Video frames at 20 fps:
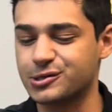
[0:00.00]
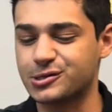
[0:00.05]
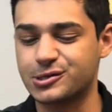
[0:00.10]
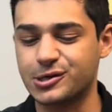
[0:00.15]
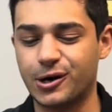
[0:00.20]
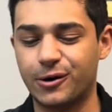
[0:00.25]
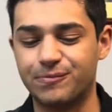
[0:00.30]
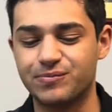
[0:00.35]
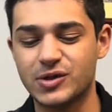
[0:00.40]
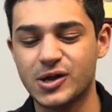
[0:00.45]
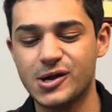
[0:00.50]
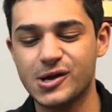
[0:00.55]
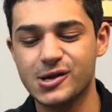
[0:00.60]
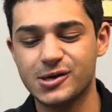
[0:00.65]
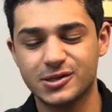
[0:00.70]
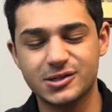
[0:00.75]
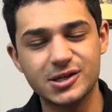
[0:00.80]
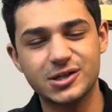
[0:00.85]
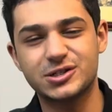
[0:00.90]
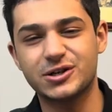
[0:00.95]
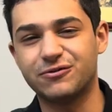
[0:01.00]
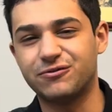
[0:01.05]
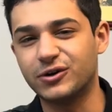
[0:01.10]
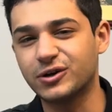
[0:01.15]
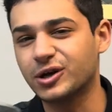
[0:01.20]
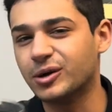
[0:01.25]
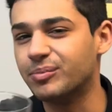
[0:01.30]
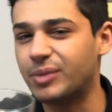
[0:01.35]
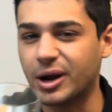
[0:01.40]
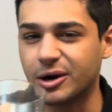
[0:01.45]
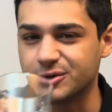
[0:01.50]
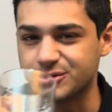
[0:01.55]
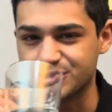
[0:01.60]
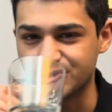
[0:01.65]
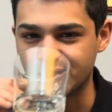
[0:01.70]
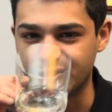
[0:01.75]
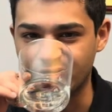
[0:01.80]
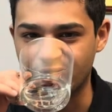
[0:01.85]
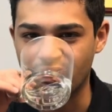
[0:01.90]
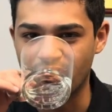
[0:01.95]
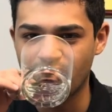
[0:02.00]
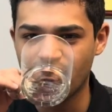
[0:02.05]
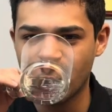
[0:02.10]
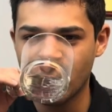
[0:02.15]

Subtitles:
So this is actually a fun comparison here.